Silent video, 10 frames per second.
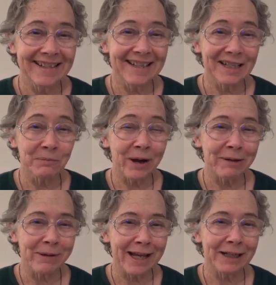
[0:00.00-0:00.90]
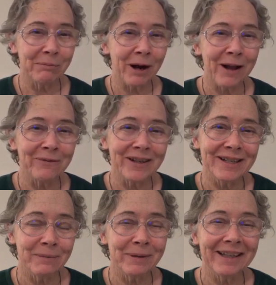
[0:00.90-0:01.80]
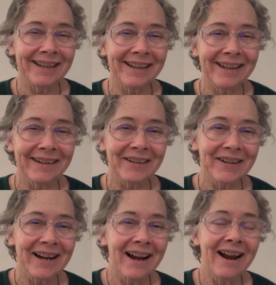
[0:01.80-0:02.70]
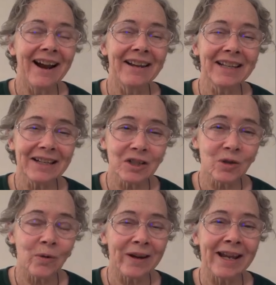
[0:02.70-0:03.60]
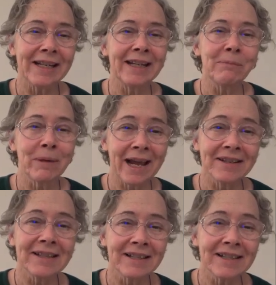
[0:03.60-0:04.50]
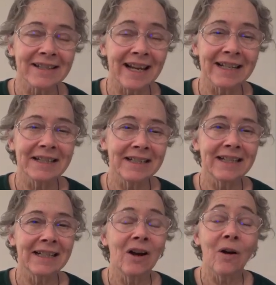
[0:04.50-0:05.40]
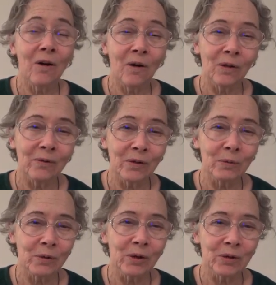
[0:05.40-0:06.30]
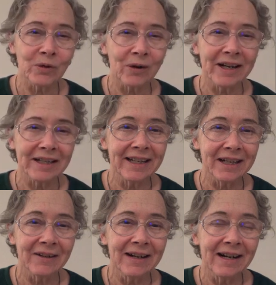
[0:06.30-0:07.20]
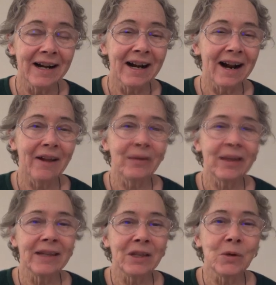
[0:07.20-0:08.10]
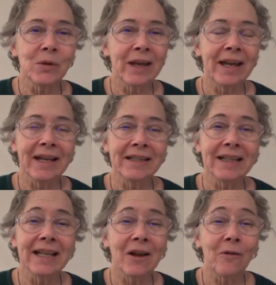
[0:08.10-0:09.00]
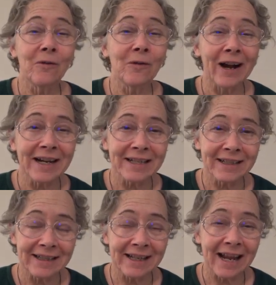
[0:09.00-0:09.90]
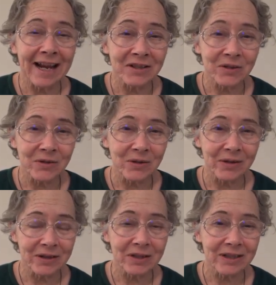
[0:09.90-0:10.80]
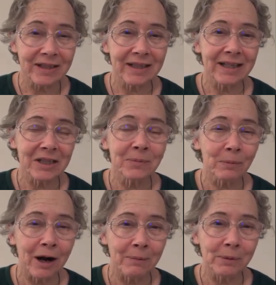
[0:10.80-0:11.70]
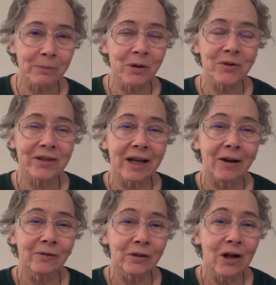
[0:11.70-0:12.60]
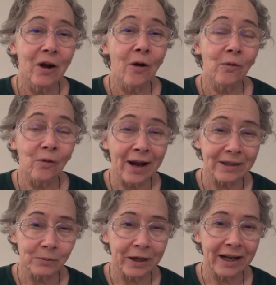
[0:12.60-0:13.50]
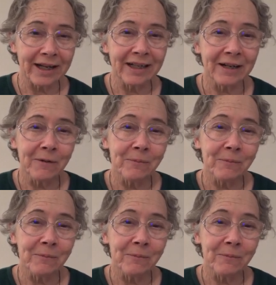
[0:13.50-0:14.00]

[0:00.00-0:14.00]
this is Pragmatic Prophet speaking here, I think it's creating mass insanity all over the world right now. I think you can find the answer to this problem yourself right away,